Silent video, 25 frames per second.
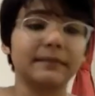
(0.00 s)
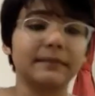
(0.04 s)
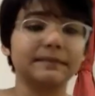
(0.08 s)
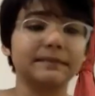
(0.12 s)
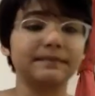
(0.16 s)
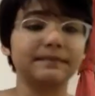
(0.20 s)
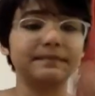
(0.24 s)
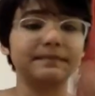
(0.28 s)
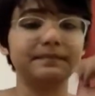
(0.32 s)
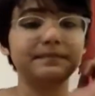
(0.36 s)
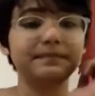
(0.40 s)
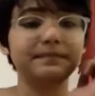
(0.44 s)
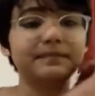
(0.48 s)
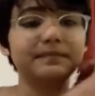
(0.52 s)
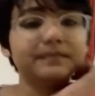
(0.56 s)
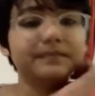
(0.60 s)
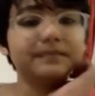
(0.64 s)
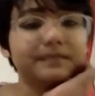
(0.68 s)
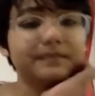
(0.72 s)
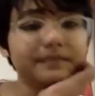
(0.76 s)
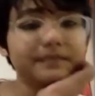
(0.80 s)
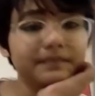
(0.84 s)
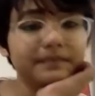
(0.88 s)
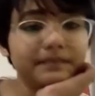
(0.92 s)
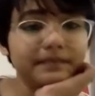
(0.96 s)

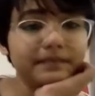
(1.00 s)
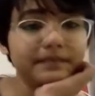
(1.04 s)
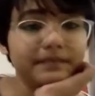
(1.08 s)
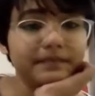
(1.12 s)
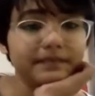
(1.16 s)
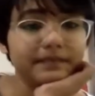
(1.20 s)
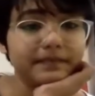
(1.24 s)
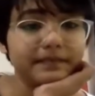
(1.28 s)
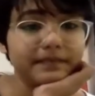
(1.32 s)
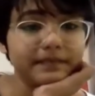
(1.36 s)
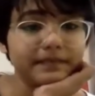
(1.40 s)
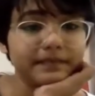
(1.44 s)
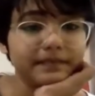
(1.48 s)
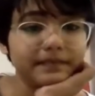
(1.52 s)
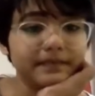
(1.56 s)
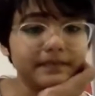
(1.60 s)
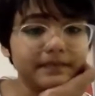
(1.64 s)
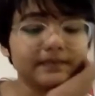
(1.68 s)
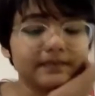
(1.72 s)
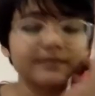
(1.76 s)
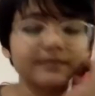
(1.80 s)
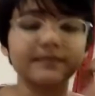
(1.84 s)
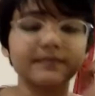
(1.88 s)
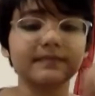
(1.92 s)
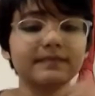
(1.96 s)

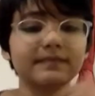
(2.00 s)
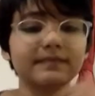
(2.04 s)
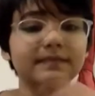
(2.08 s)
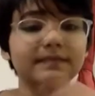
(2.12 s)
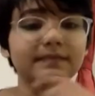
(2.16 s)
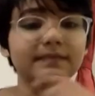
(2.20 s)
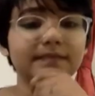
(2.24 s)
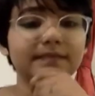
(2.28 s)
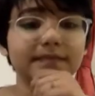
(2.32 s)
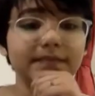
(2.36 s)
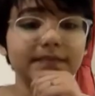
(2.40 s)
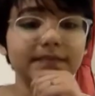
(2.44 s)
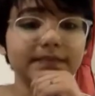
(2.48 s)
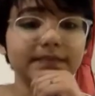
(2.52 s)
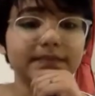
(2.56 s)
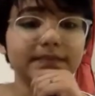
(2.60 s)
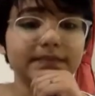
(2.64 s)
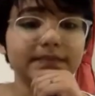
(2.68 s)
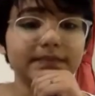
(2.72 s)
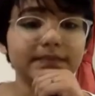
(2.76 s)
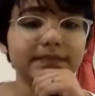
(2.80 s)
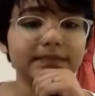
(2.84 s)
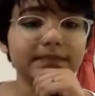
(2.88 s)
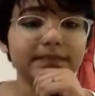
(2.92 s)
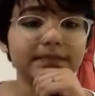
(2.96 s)

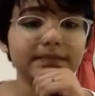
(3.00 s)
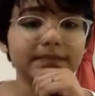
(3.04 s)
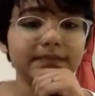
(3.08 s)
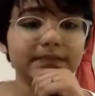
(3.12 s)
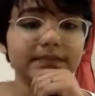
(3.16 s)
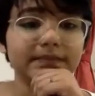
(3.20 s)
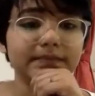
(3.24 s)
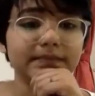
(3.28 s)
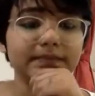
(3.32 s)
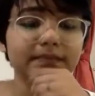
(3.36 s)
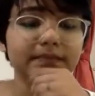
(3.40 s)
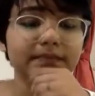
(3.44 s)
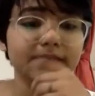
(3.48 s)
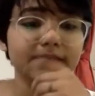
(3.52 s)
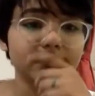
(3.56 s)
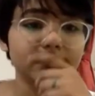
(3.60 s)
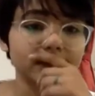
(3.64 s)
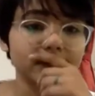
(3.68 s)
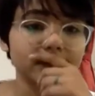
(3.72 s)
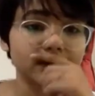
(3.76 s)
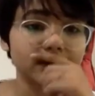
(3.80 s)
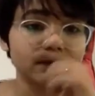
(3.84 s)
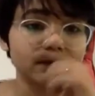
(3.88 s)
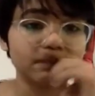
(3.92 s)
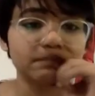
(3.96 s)

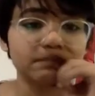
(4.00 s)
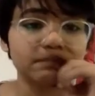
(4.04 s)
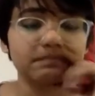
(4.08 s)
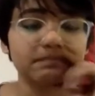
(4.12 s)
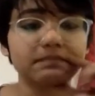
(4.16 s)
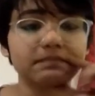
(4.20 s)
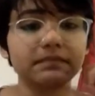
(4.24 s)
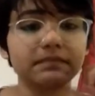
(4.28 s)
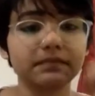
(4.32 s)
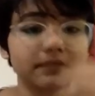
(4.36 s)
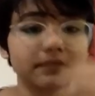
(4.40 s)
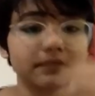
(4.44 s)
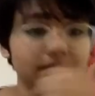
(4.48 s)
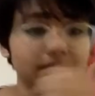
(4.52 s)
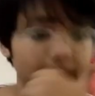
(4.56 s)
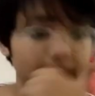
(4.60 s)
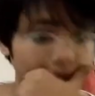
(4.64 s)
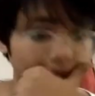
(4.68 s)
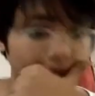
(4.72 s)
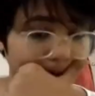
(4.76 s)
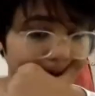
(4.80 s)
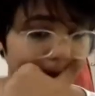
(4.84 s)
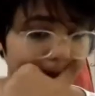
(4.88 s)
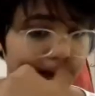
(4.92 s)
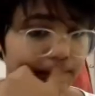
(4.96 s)

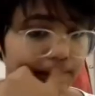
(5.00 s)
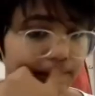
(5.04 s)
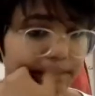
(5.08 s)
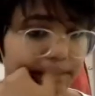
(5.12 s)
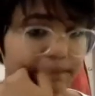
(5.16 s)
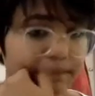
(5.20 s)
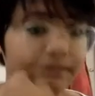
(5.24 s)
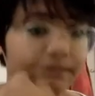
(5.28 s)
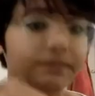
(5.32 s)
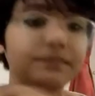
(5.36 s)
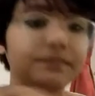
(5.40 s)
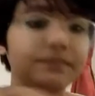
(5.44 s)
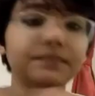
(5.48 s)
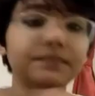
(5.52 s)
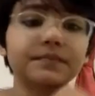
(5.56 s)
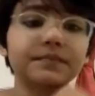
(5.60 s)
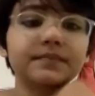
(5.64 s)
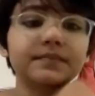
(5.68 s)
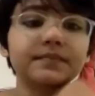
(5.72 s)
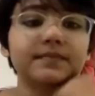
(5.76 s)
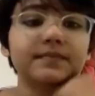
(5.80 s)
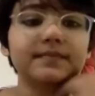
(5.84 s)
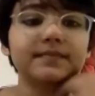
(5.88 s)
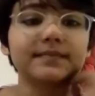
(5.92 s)
[no speech]